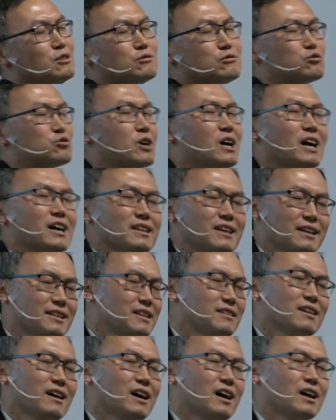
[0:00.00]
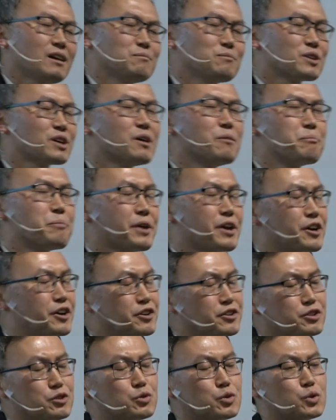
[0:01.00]
China at the time,
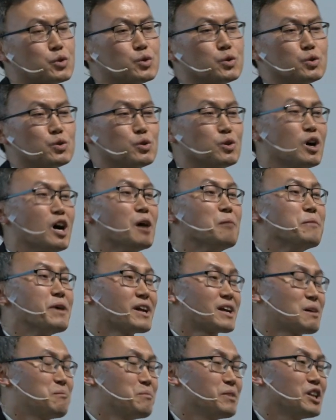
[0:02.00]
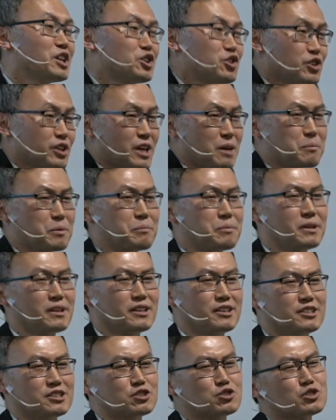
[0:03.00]
compared to American military
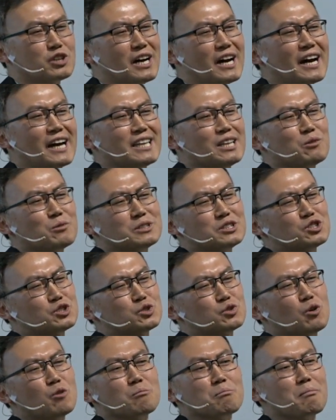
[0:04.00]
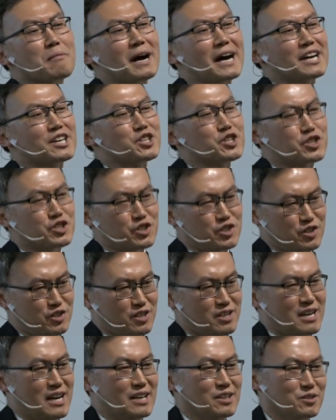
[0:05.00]
capabilities, China was so minor
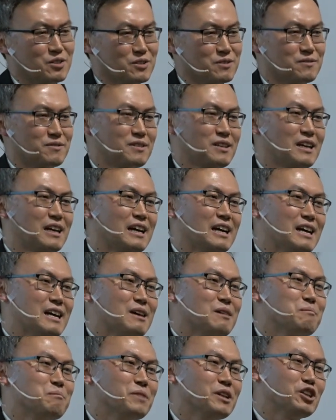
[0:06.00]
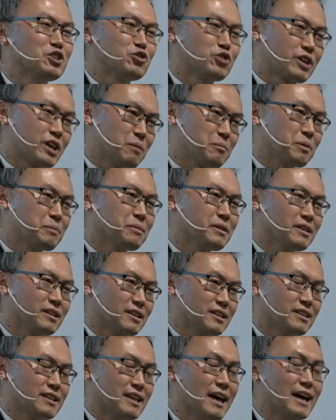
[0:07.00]
kind of military
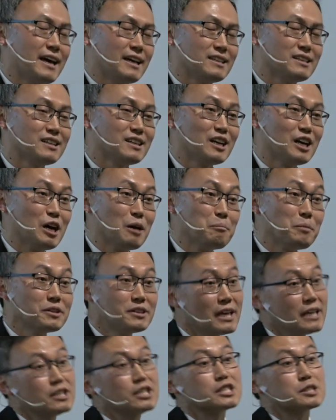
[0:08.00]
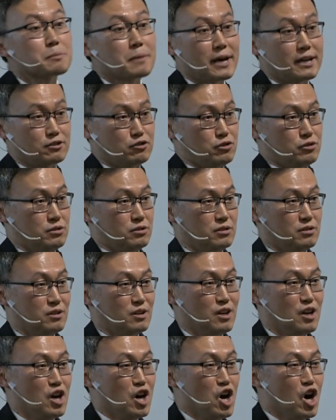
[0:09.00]
capability it had. But they dispatched
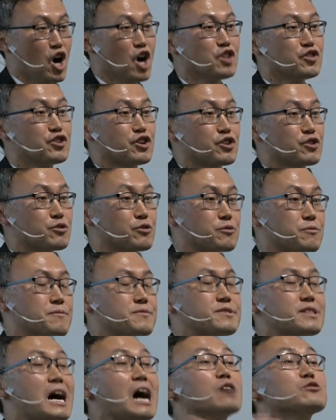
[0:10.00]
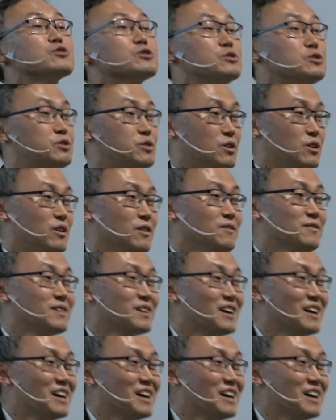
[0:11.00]
hundreds of thousands of